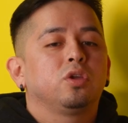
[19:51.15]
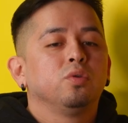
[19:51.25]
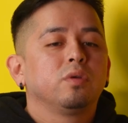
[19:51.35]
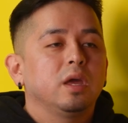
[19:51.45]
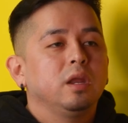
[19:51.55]

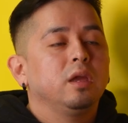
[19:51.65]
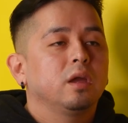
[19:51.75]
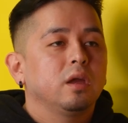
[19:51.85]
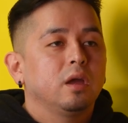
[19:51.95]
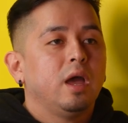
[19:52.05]
you
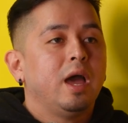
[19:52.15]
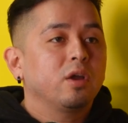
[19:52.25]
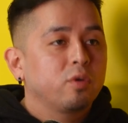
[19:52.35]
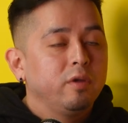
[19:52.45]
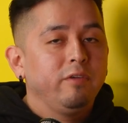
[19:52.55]
getting
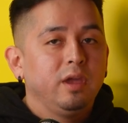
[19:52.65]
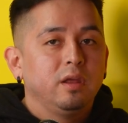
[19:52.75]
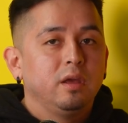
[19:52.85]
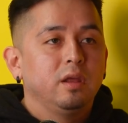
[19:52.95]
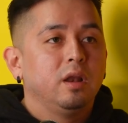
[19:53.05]

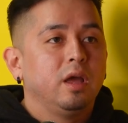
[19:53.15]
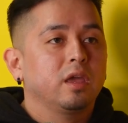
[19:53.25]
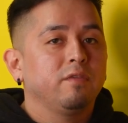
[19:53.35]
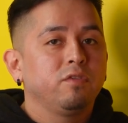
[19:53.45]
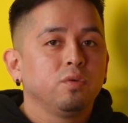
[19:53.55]
aggravated,
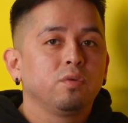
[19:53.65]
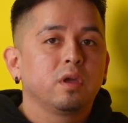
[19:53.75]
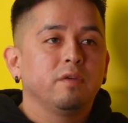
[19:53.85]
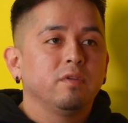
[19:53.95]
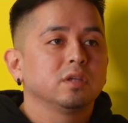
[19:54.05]
like if you
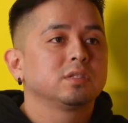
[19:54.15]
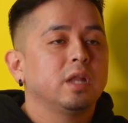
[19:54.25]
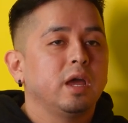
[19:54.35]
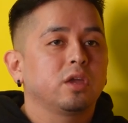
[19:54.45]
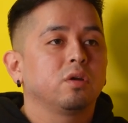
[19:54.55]
give
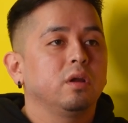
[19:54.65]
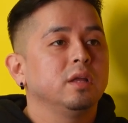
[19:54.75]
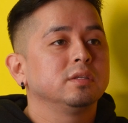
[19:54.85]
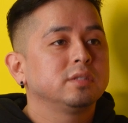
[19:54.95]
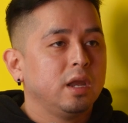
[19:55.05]
us like your
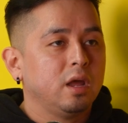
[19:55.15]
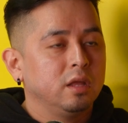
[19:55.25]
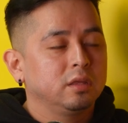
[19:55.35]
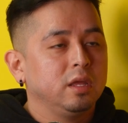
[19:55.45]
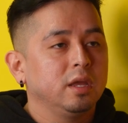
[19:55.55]
insight
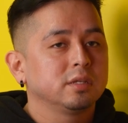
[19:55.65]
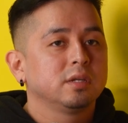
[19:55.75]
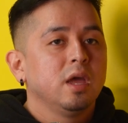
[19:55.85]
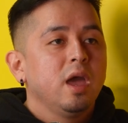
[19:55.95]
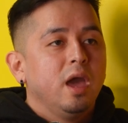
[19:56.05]
on
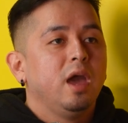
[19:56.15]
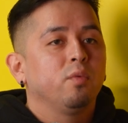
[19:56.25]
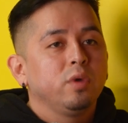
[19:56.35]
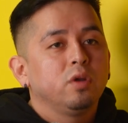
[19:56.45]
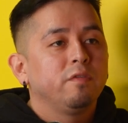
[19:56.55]
things
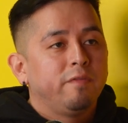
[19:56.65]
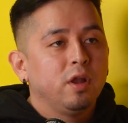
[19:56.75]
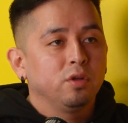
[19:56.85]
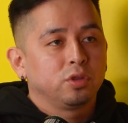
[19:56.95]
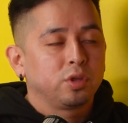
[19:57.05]
and we don't
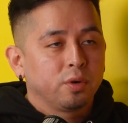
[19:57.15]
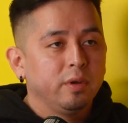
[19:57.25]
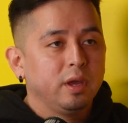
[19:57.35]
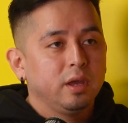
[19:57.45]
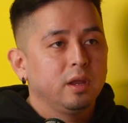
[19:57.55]
follow
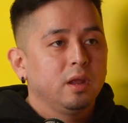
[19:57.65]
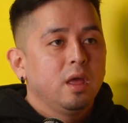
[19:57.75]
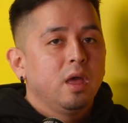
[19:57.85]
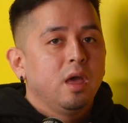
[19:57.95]
through it,